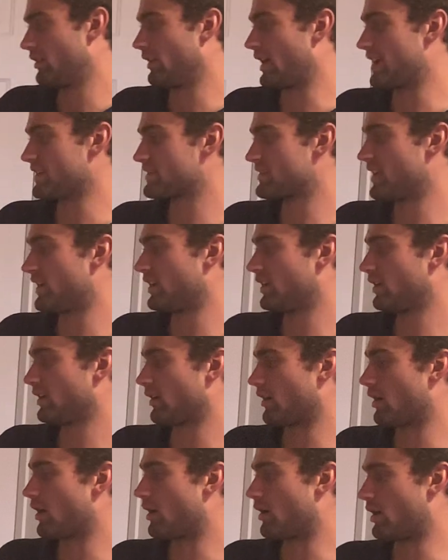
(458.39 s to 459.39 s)
Last
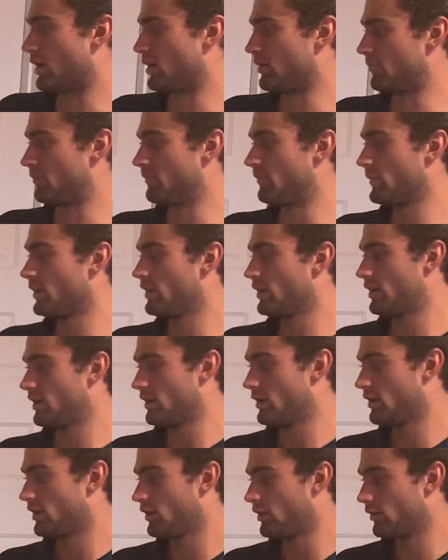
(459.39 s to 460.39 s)
thing,
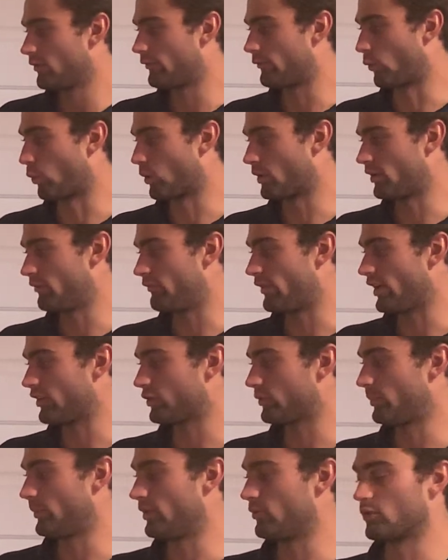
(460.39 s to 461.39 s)
foreign
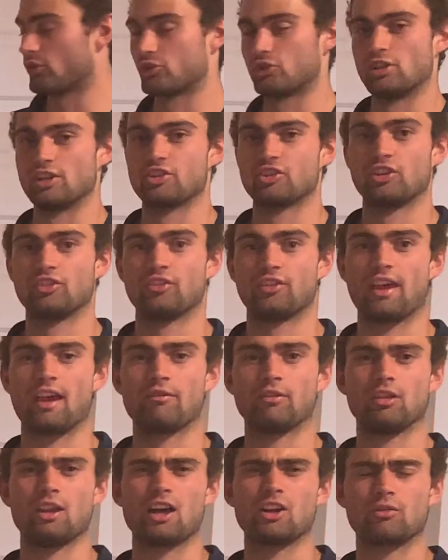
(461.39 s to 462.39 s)
investment restrictions. They
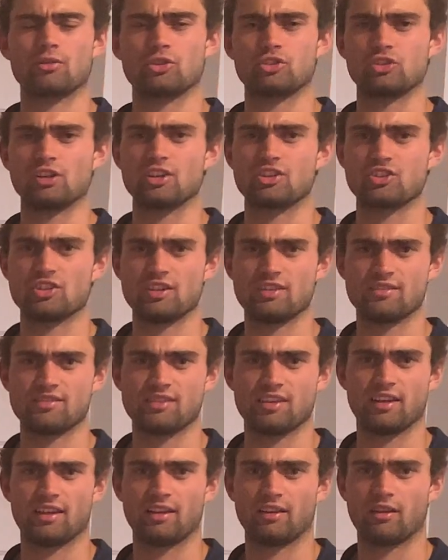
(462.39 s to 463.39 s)
have a lot of restrictions
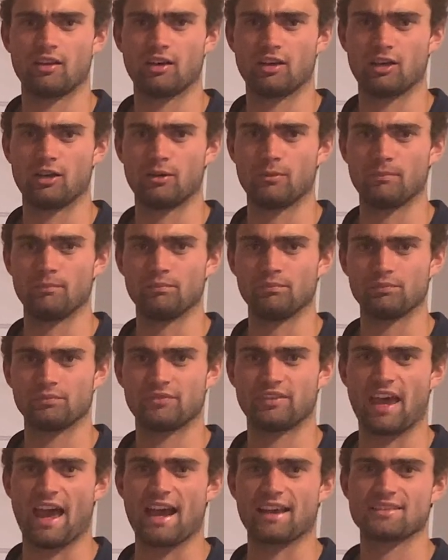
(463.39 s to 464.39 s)
and
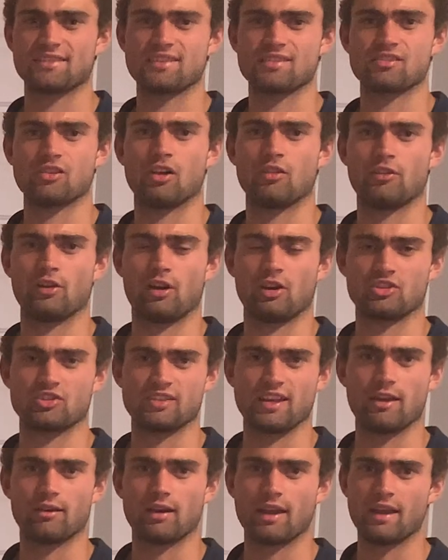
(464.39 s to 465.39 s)
taxes on their
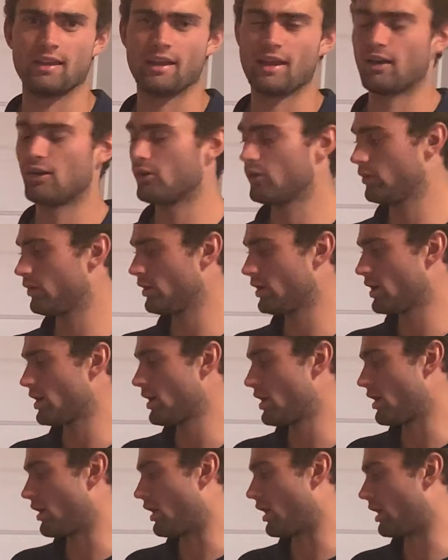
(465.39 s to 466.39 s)
state right now.
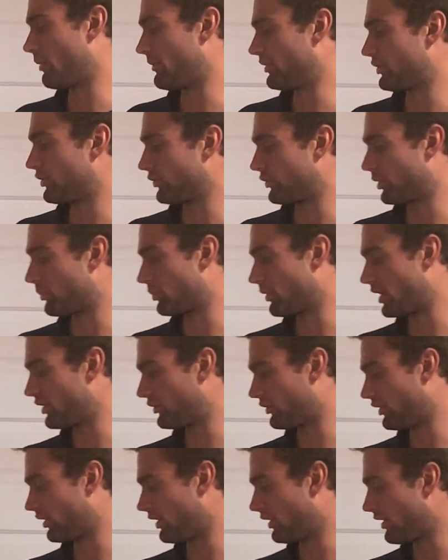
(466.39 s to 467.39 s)
This is their
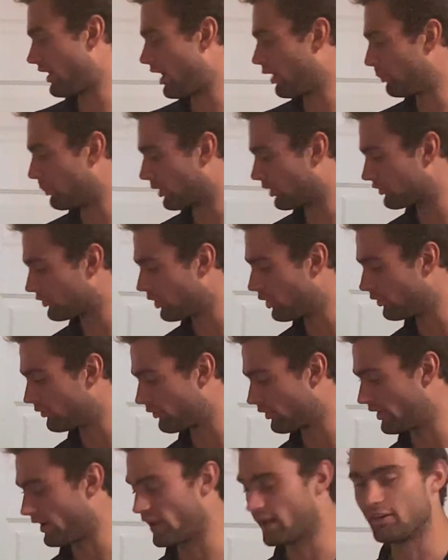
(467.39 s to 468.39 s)
president, Alberto
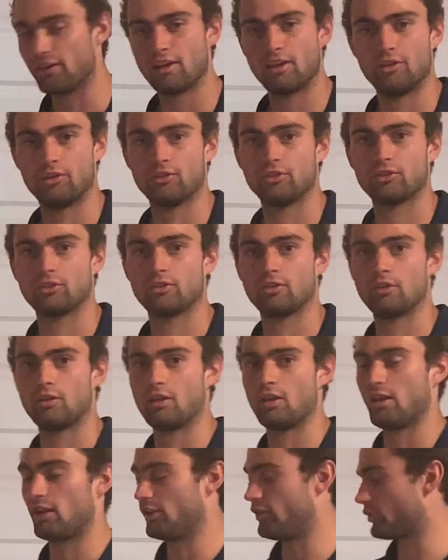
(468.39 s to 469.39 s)
Fernandez.
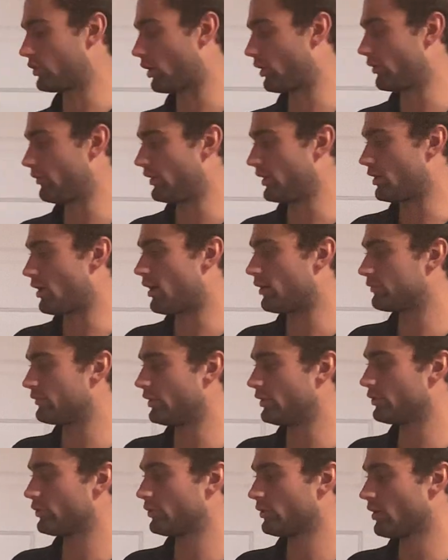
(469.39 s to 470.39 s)
He's currently in
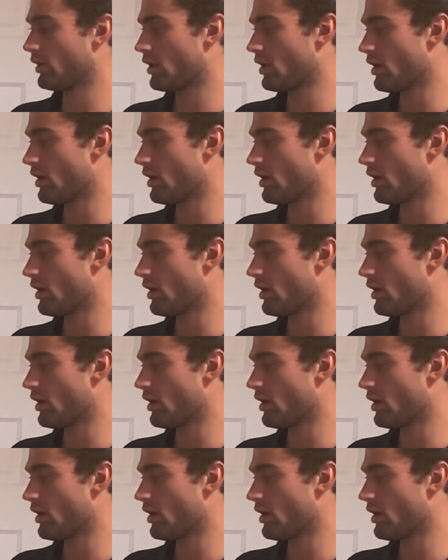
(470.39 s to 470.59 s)
office.